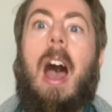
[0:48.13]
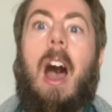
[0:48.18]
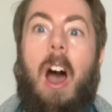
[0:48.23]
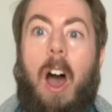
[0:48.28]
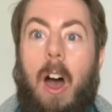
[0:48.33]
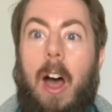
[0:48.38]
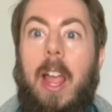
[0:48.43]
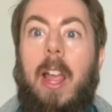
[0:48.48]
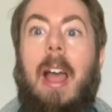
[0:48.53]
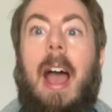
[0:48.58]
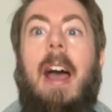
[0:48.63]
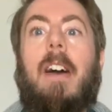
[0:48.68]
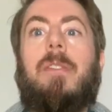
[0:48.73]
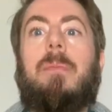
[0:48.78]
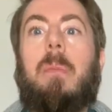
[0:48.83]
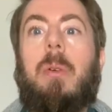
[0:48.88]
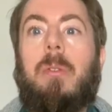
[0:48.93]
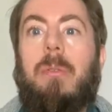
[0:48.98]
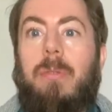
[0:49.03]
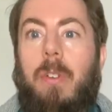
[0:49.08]
I
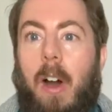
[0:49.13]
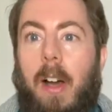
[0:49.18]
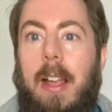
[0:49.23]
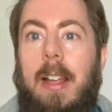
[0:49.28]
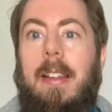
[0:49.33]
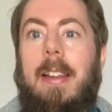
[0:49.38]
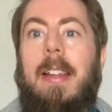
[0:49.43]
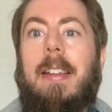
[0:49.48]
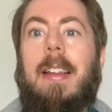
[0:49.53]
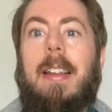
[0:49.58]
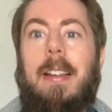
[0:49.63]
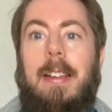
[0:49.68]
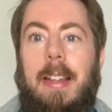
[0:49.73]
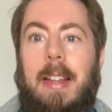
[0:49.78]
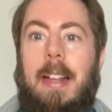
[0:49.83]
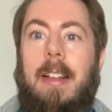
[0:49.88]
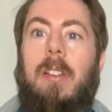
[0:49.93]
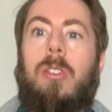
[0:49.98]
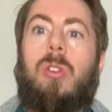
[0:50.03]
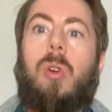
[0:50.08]
have provided
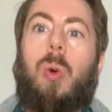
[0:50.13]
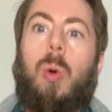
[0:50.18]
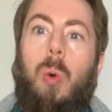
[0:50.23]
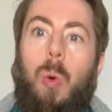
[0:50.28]
links to